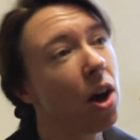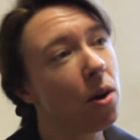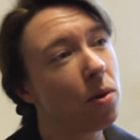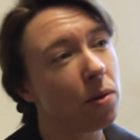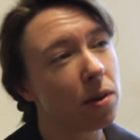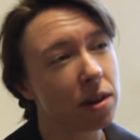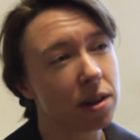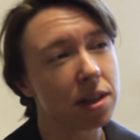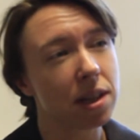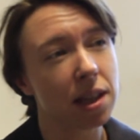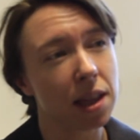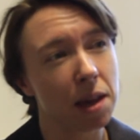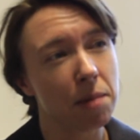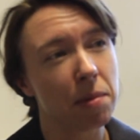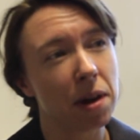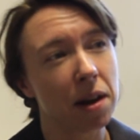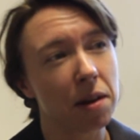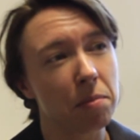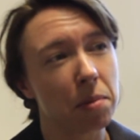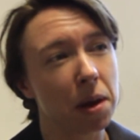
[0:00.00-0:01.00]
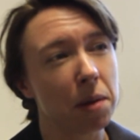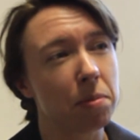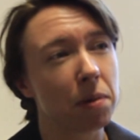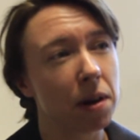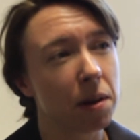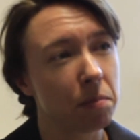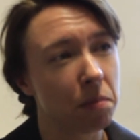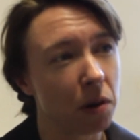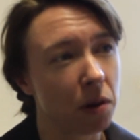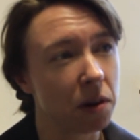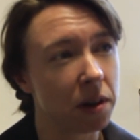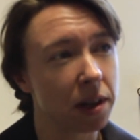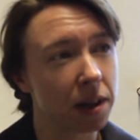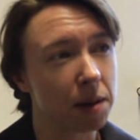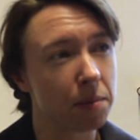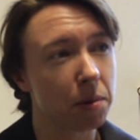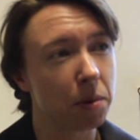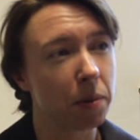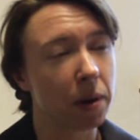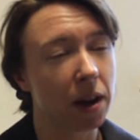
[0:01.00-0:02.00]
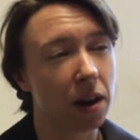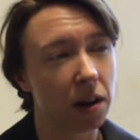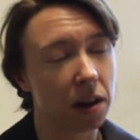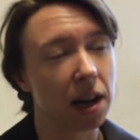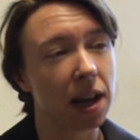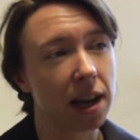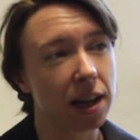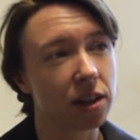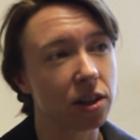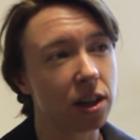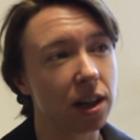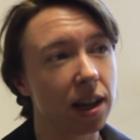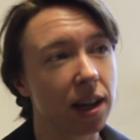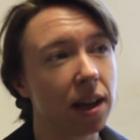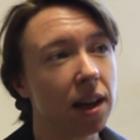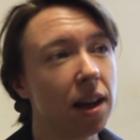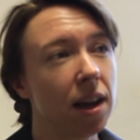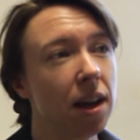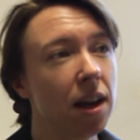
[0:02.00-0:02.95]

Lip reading: we can see the amount of people employed in it, but we can't actually